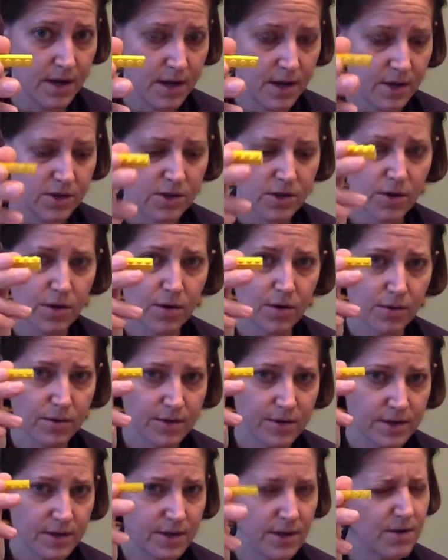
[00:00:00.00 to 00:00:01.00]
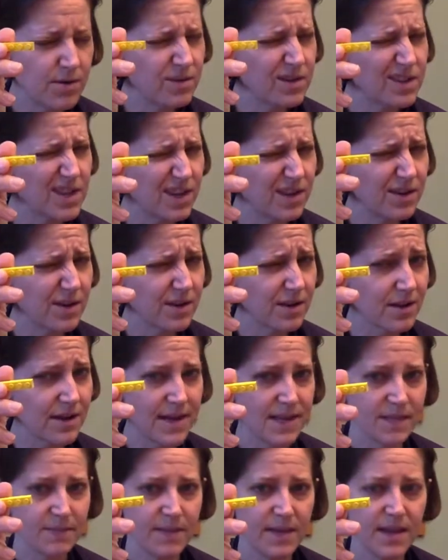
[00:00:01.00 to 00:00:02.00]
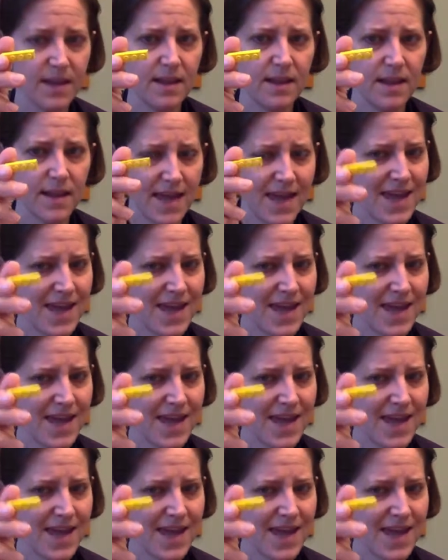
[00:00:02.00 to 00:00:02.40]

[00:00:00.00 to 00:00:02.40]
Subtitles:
So don't tell your classmate,